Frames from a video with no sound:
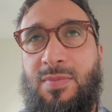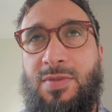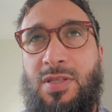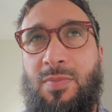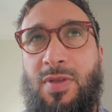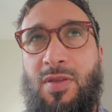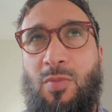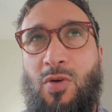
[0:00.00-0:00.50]
seems
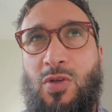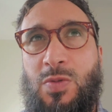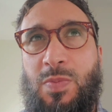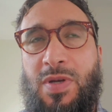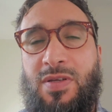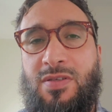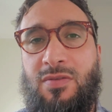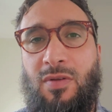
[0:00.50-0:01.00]
to be the most
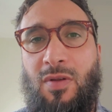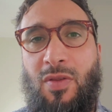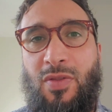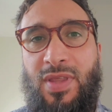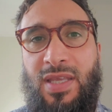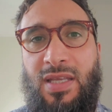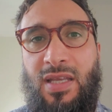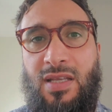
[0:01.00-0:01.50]
personal
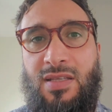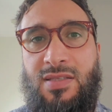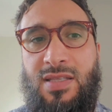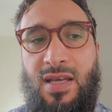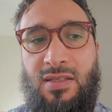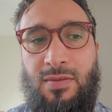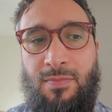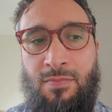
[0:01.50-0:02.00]
thing, is
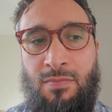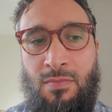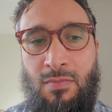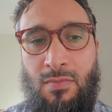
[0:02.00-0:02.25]
that